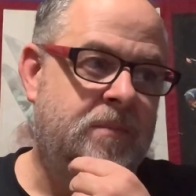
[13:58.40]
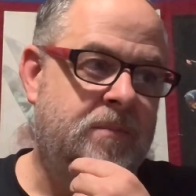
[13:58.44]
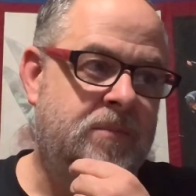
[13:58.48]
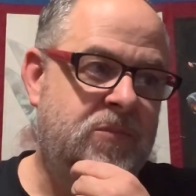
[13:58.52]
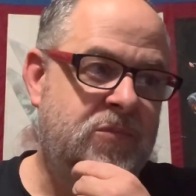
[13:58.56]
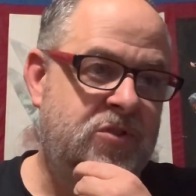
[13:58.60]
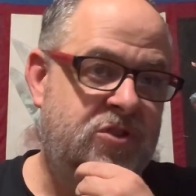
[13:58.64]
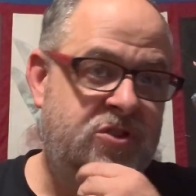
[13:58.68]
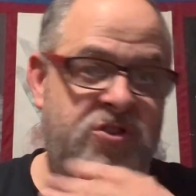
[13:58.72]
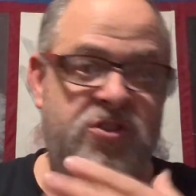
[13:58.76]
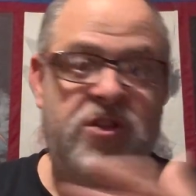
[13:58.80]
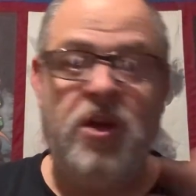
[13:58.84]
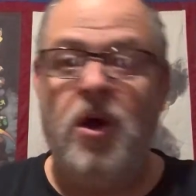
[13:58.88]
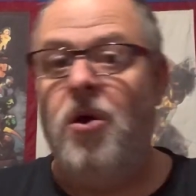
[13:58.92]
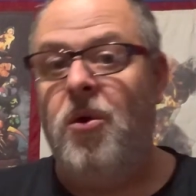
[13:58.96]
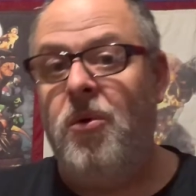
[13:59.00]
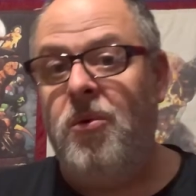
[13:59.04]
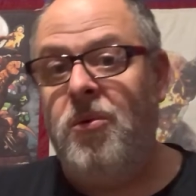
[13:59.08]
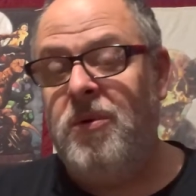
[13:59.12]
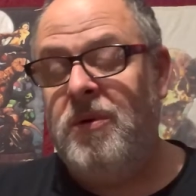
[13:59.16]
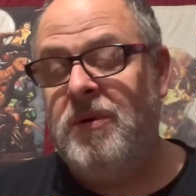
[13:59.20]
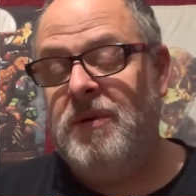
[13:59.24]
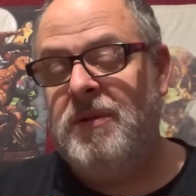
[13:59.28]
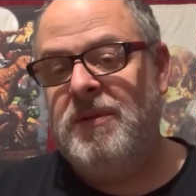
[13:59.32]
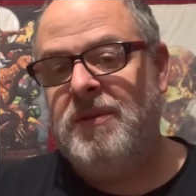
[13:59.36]
So,
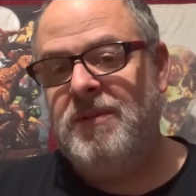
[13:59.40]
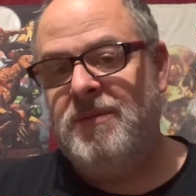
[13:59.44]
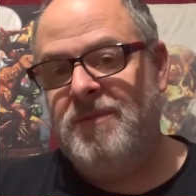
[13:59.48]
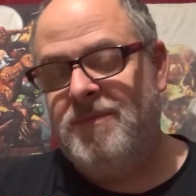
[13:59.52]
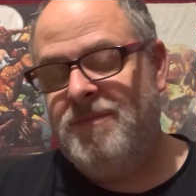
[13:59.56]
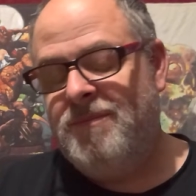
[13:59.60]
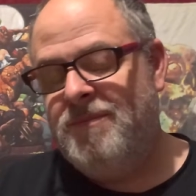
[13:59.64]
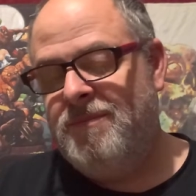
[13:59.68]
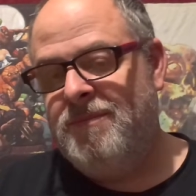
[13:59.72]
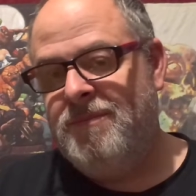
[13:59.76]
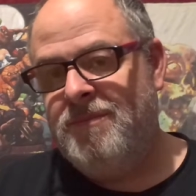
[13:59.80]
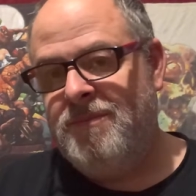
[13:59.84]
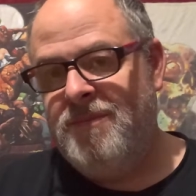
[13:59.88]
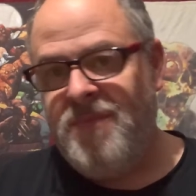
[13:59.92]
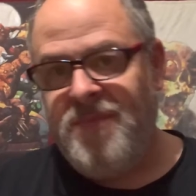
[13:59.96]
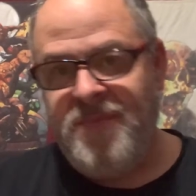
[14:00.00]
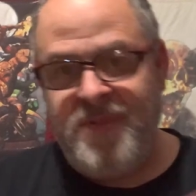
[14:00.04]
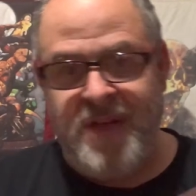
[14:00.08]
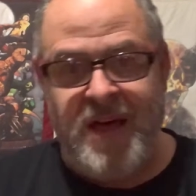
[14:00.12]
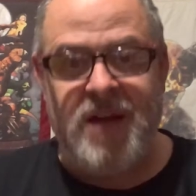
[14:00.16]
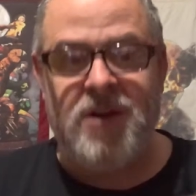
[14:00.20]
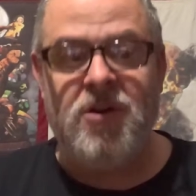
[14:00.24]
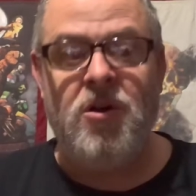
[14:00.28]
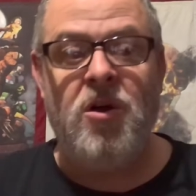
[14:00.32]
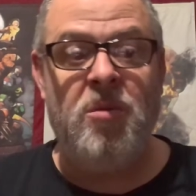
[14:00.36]

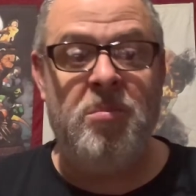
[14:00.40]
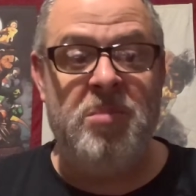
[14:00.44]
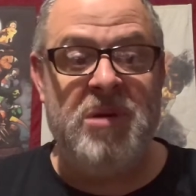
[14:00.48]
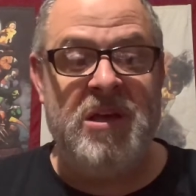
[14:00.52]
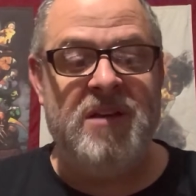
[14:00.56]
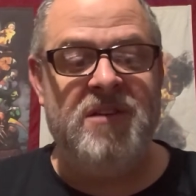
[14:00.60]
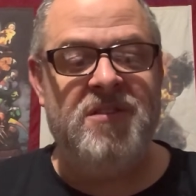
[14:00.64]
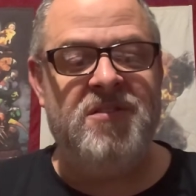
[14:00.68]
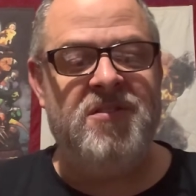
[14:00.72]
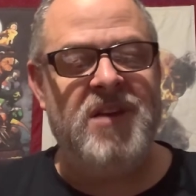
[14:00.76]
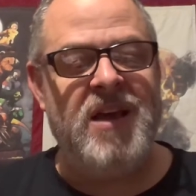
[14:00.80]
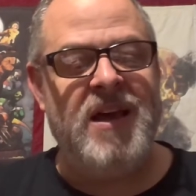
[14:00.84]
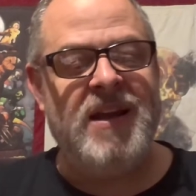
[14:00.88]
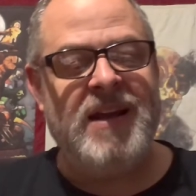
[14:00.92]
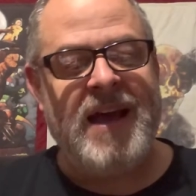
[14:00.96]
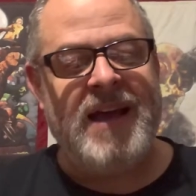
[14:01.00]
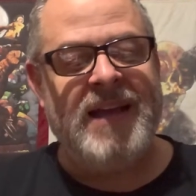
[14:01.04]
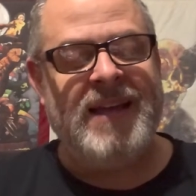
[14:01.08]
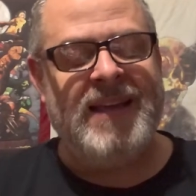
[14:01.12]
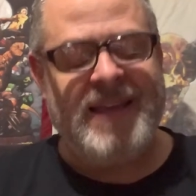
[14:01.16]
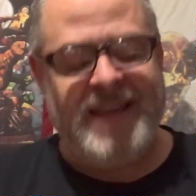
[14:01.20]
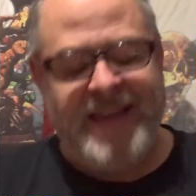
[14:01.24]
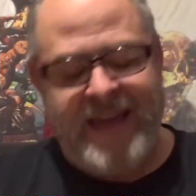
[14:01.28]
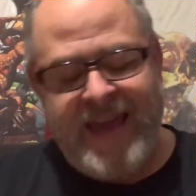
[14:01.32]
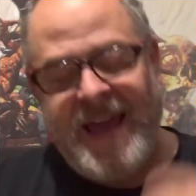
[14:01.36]
that all being said, I
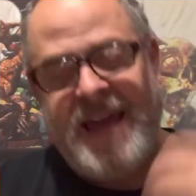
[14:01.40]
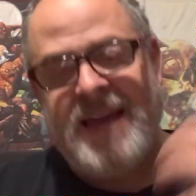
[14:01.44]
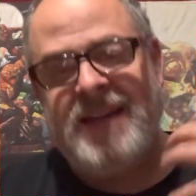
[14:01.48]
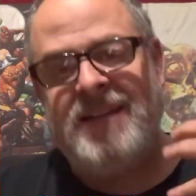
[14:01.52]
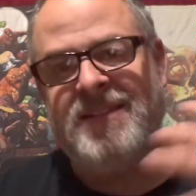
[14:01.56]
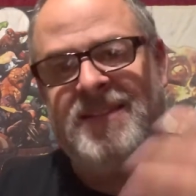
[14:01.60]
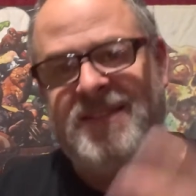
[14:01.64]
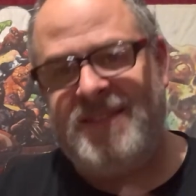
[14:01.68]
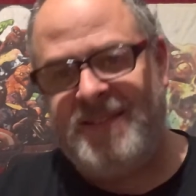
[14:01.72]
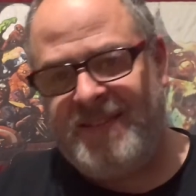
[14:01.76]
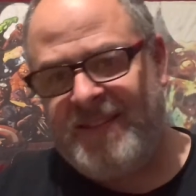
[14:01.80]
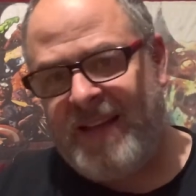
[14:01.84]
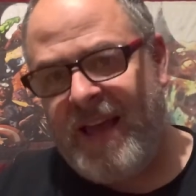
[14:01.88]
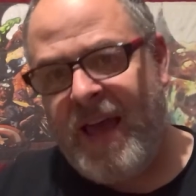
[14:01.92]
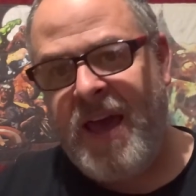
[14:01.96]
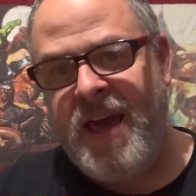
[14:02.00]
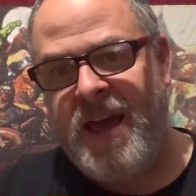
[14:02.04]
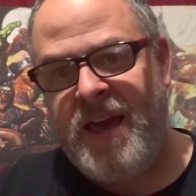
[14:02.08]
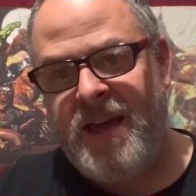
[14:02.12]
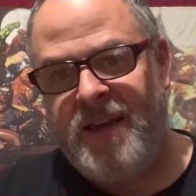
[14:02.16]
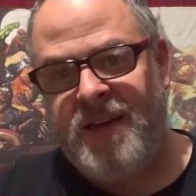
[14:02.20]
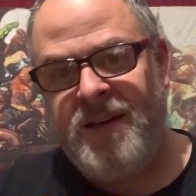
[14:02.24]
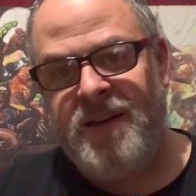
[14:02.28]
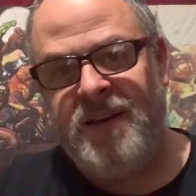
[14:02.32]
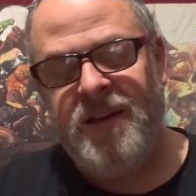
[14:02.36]
can't
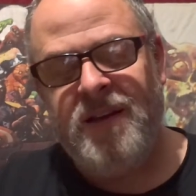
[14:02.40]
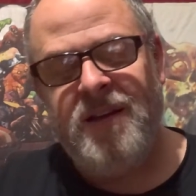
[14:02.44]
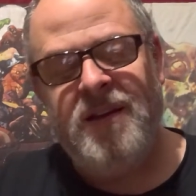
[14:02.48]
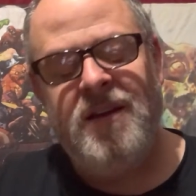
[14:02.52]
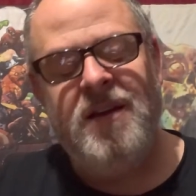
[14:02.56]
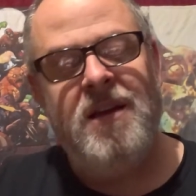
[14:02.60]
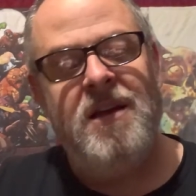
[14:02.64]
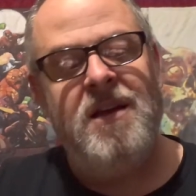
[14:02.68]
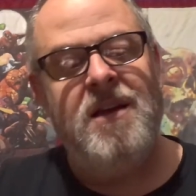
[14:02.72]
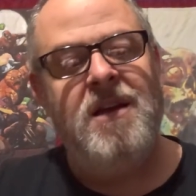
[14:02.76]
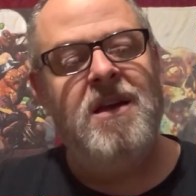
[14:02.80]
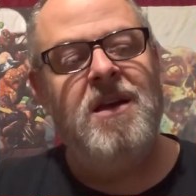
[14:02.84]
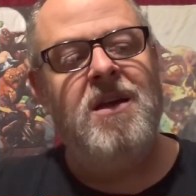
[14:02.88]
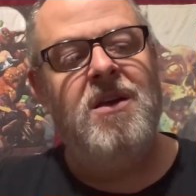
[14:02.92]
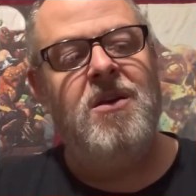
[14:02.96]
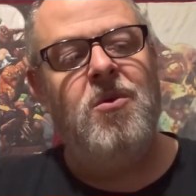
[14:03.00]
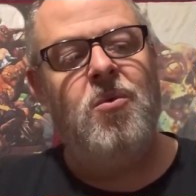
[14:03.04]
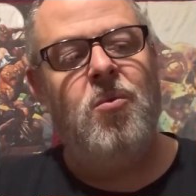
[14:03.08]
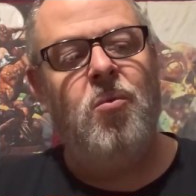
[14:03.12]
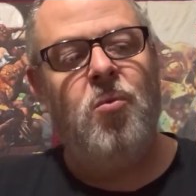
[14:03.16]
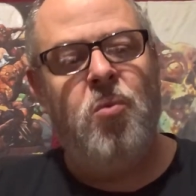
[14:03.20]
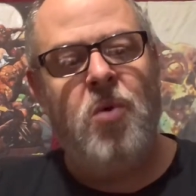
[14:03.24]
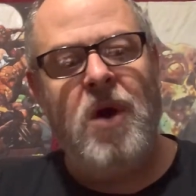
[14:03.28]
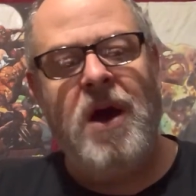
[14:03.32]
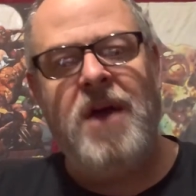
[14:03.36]
say
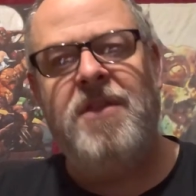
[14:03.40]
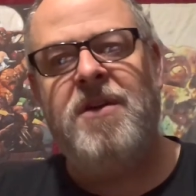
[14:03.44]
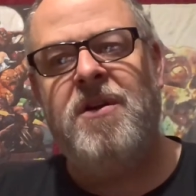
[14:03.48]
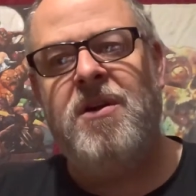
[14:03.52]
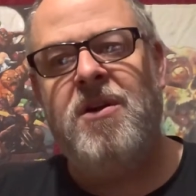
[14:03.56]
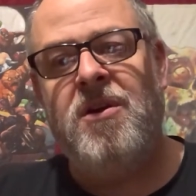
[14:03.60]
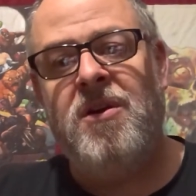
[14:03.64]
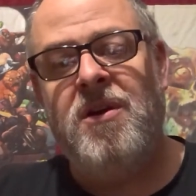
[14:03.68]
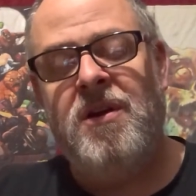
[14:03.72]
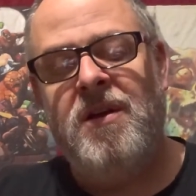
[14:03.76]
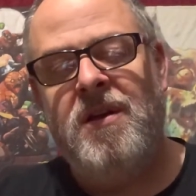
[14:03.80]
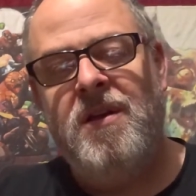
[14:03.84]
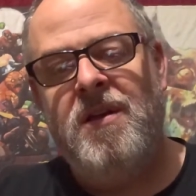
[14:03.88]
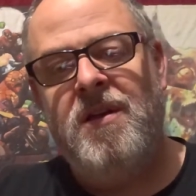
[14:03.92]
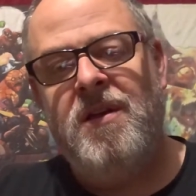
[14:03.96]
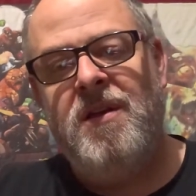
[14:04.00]
whether